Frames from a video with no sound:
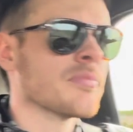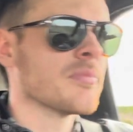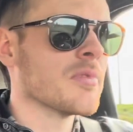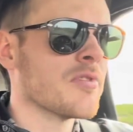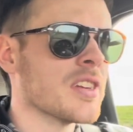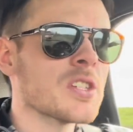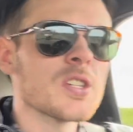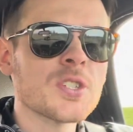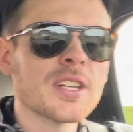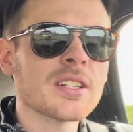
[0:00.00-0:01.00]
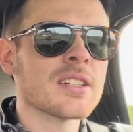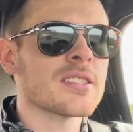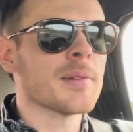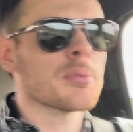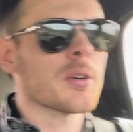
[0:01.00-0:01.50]
vintage and
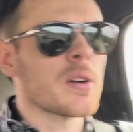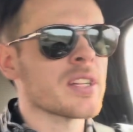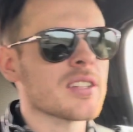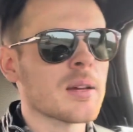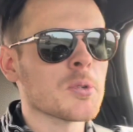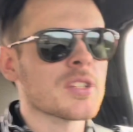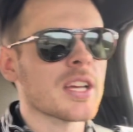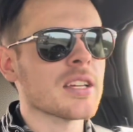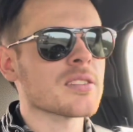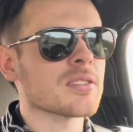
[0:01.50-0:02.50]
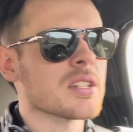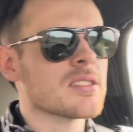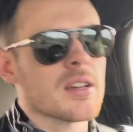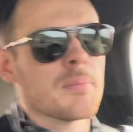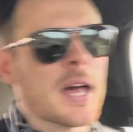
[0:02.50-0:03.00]
contemporary simultaneously
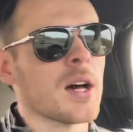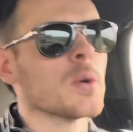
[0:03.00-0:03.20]
somehow,